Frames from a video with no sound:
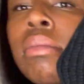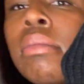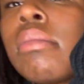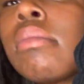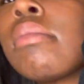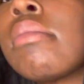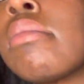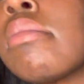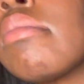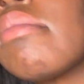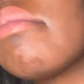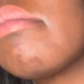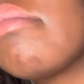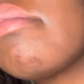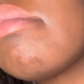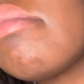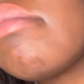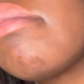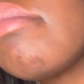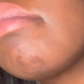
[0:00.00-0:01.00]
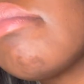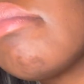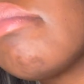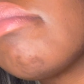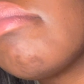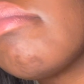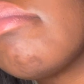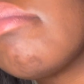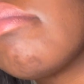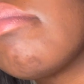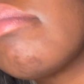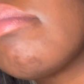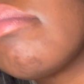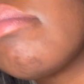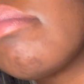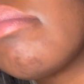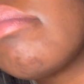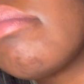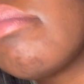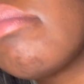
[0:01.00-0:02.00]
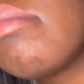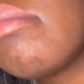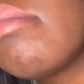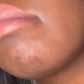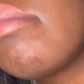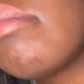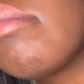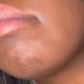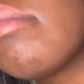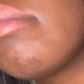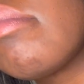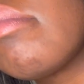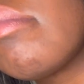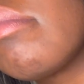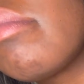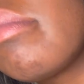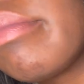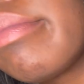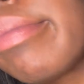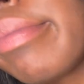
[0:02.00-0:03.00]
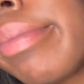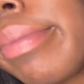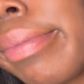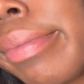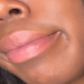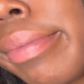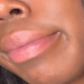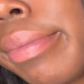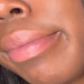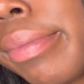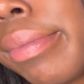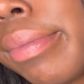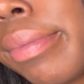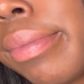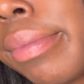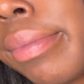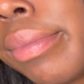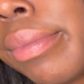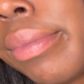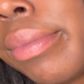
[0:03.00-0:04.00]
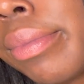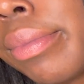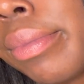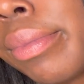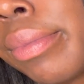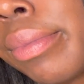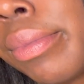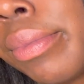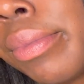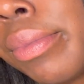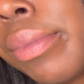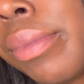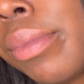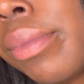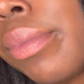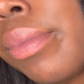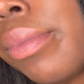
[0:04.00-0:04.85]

[no speech]